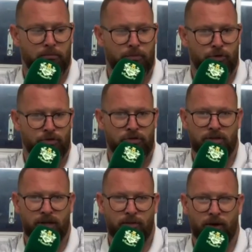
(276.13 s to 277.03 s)
doesn't
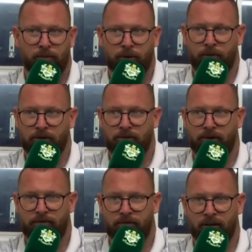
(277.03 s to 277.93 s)
sit well with me
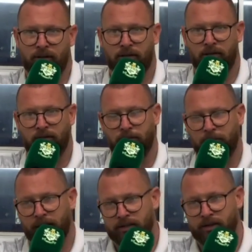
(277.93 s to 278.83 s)
whatsoever. And the
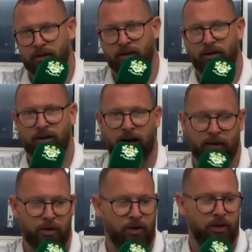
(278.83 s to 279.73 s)
players are hurting,
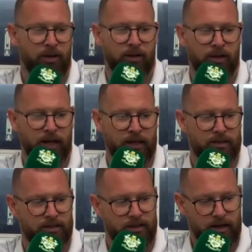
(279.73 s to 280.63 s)
I'm hurting.
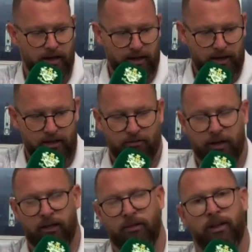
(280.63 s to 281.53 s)
It's a
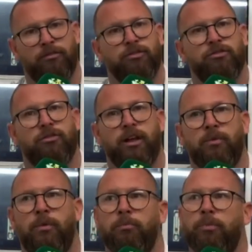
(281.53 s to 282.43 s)
really
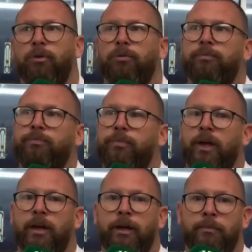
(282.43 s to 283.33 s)
frustrating one, but
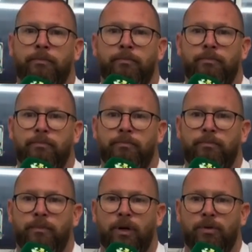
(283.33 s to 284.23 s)

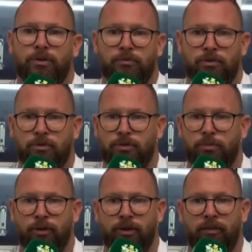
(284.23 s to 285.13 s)
you know, it's up to us to
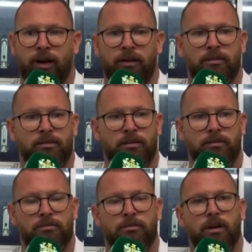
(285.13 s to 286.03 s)
put it right and to
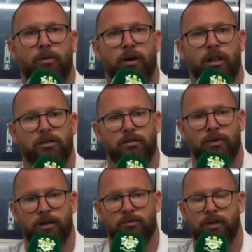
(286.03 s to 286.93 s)
go at Glossop
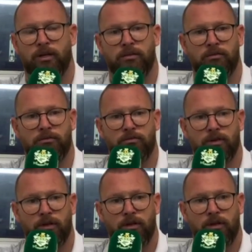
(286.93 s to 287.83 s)
next week and
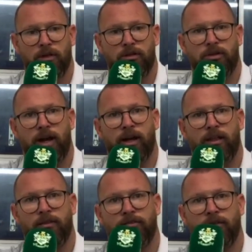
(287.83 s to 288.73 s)
try and
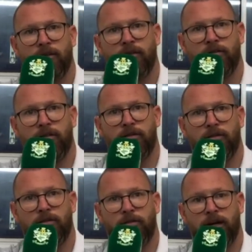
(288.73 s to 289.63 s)
get the
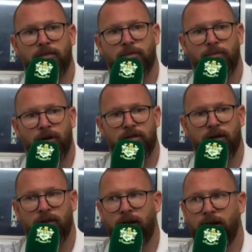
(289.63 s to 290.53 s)
maximum points
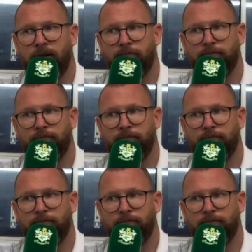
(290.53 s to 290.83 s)
out of that game.